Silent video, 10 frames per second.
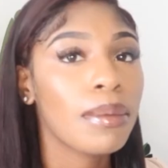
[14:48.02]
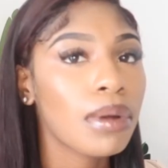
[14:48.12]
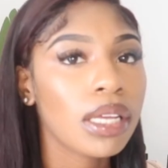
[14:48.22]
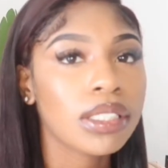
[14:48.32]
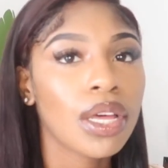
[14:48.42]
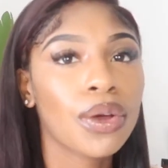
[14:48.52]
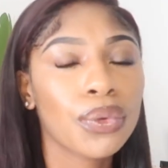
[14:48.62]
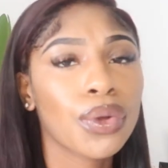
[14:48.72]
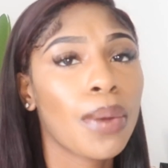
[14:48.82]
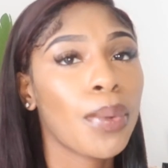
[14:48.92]
lip gloss
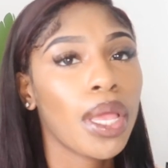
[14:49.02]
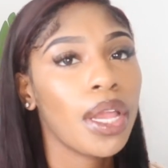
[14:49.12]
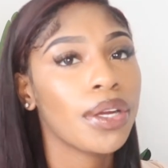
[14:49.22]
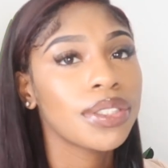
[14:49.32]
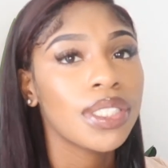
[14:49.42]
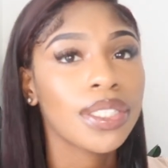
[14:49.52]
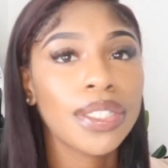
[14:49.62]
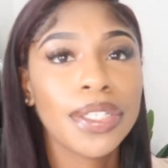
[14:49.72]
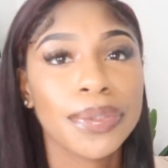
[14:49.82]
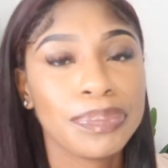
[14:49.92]
on, got my hair
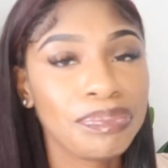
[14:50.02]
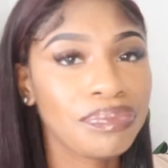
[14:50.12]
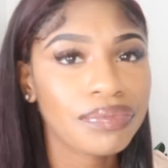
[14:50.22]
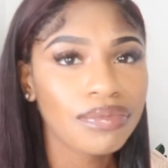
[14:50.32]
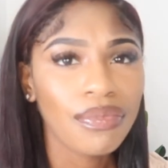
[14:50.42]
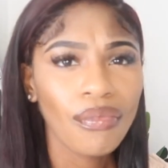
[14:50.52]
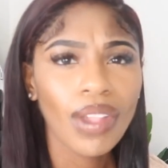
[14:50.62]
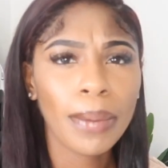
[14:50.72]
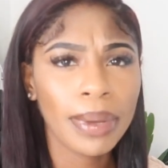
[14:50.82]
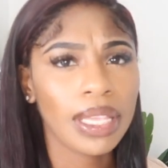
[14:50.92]
done.
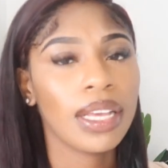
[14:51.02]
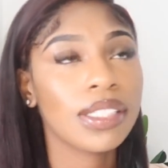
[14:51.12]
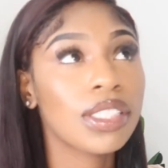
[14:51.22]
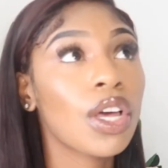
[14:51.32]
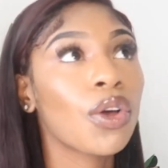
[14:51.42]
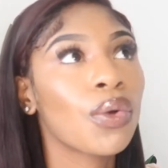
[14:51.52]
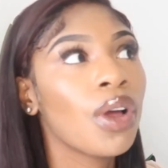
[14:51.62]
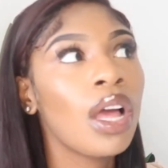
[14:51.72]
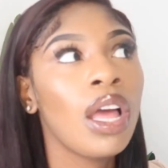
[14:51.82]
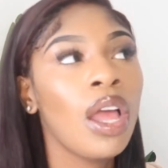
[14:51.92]
But yeah,
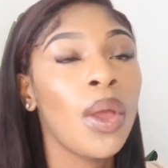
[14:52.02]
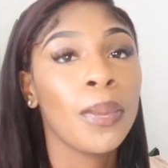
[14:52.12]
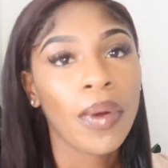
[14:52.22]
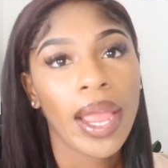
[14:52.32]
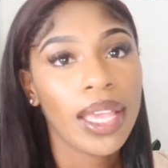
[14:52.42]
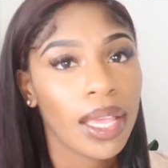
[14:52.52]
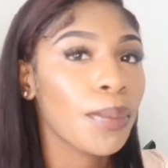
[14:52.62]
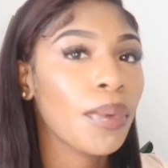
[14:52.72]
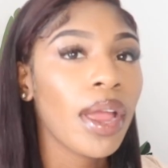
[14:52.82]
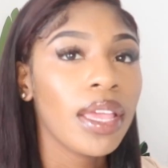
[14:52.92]
so
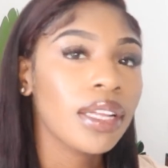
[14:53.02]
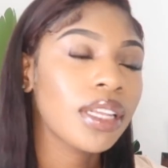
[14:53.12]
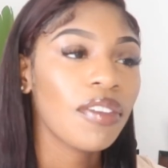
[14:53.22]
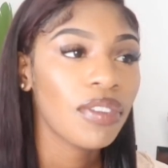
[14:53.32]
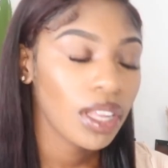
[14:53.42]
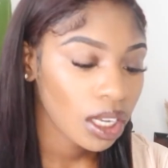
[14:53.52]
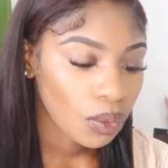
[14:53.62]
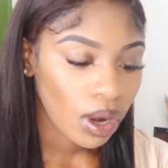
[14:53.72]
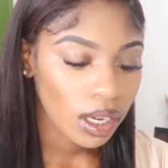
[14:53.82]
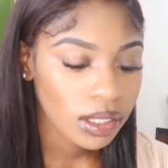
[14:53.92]
praying definitely
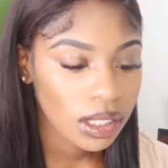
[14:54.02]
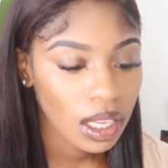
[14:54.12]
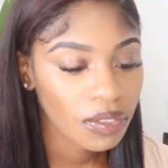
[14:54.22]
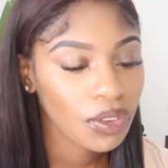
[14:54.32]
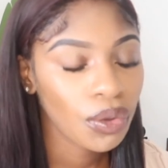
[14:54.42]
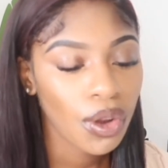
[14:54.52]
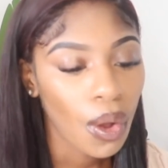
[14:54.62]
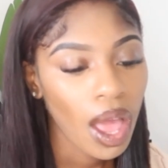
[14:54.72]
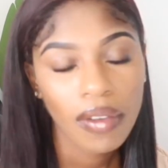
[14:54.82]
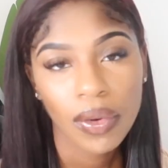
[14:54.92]
works. If you
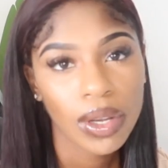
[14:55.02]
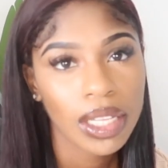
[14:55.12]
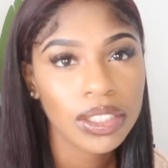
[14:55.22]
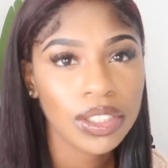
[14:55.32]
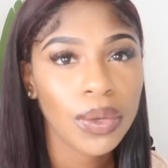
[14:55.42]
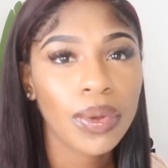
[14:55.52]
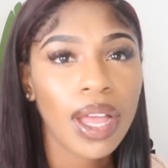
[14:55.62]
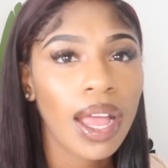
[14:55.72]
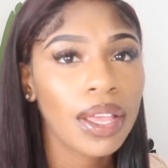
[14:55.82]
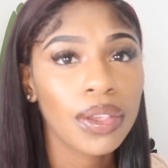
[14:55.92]
don't have a relationship with
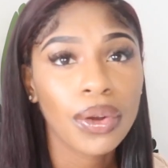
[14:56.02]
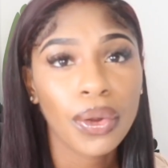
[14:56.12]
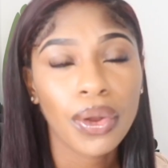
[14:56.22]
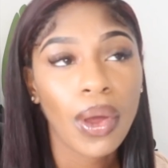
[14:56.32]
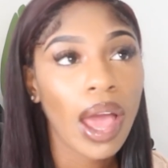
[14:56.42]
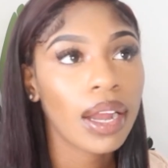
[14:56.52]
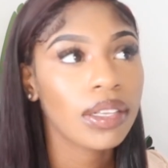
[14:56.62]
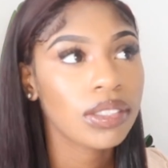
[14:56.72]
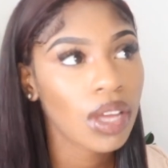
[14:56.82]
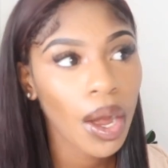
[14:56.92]
God, you don't know how
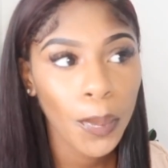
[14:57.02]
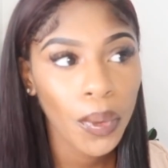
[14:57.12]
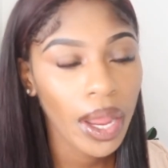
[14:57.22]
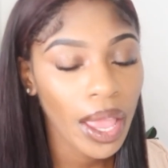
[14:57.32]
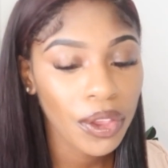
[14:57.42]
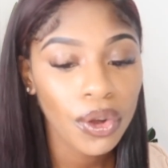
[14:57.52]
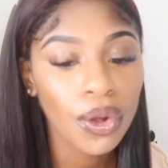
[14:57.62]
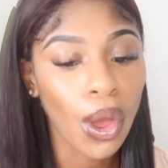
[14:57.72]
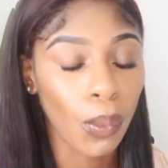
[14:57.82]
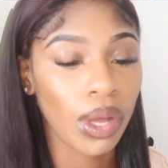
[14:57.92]
to start praying, you
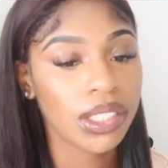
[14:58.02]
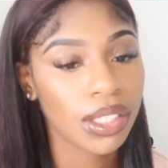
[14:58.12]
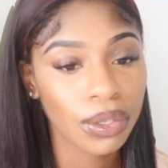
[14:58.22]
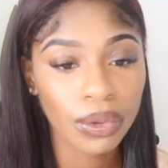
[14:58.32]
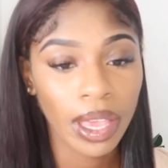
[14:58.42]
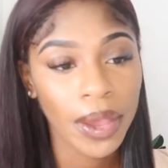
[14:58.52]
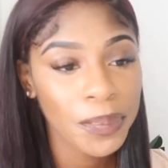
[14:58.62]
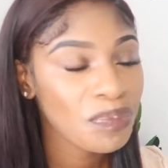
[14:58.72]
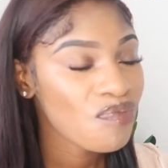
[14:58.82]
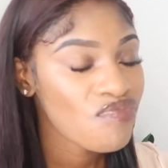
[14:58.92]
don't know what to do
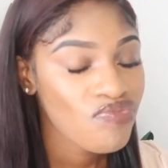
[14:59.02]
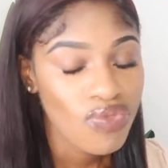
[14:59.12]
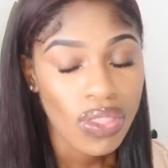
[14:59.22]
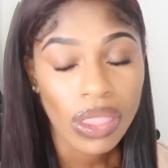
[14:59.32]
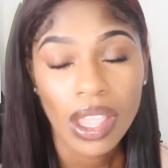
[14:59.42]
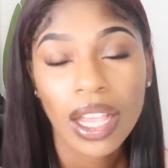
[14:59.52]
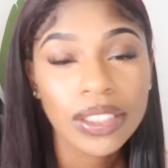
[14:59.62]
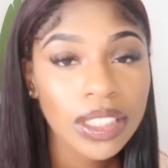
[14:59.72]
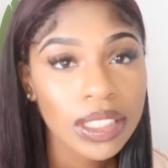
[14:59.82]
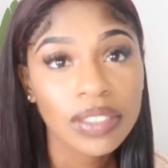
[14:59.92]
yet,
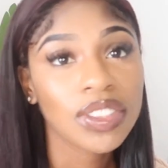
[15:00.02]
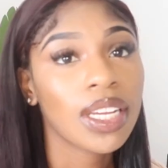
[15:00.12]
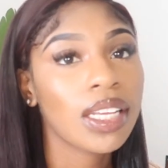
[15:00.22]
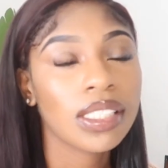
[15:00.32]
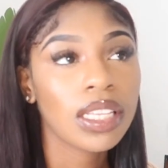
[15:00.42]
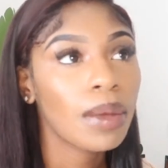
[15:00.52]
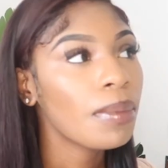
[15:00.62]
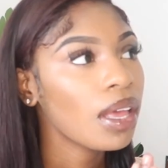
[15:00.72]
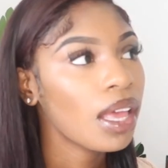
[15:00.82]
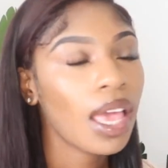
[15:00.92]
just lift your hands
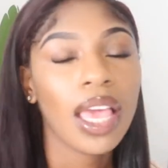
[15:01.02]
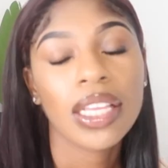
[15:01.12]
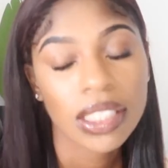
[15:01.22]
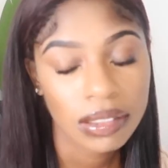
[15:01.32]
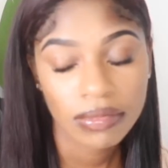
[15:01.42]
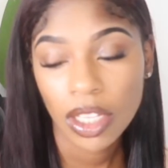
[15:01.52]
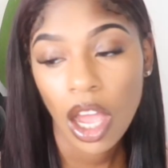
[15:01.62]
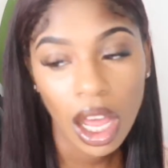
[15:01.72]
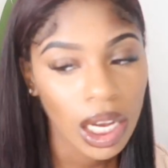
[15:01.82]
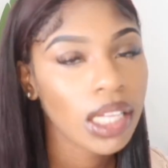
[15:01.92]
up and
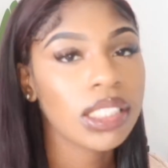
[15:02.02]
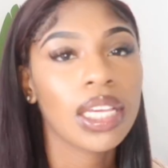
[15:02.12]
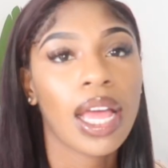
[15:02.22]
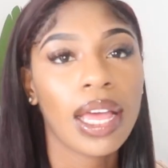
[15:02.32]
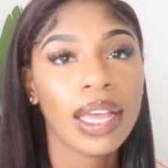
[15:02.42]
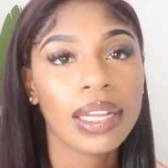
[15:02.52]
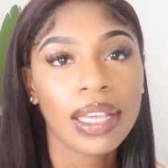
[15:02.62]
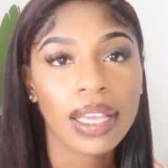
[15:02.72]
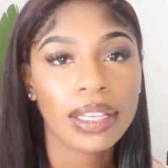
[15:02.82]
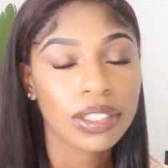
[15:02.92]
call out to God
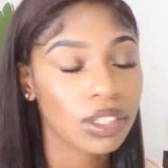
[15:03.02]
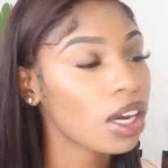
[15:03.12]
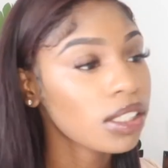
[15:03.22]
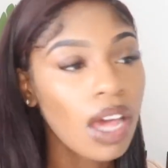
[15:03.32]
and start